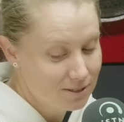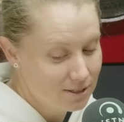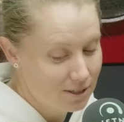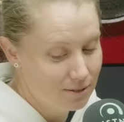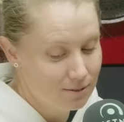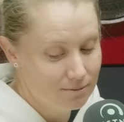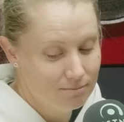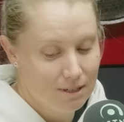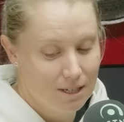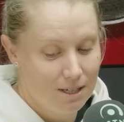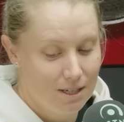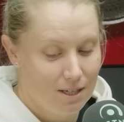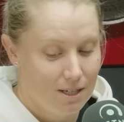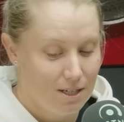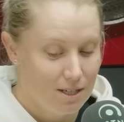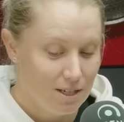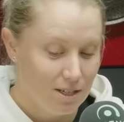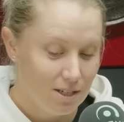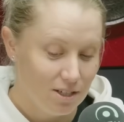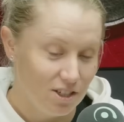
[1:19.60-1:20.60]
So
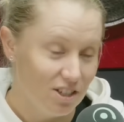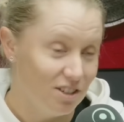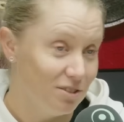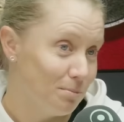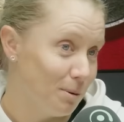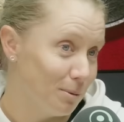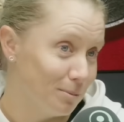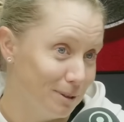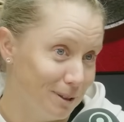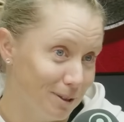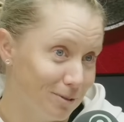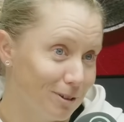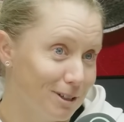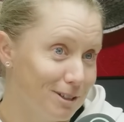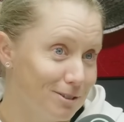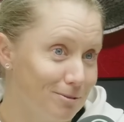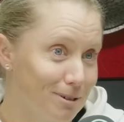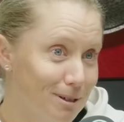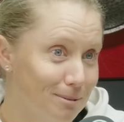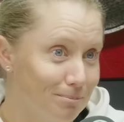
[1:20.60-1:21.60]
she's probably the
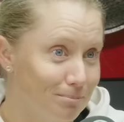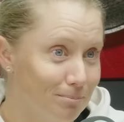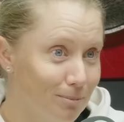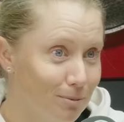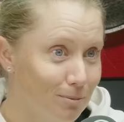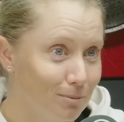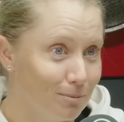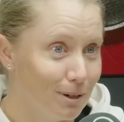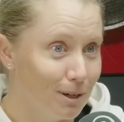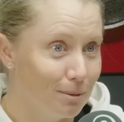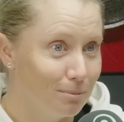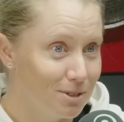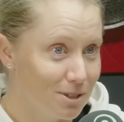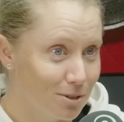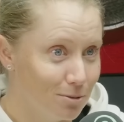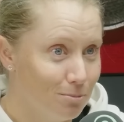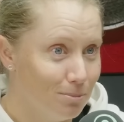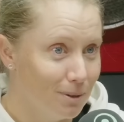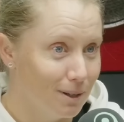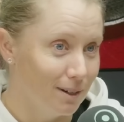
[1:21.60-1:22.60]
reason why I'm
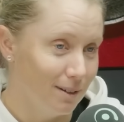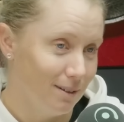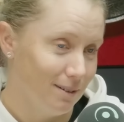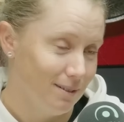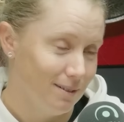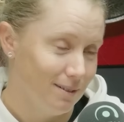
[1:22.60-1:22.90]
still playing.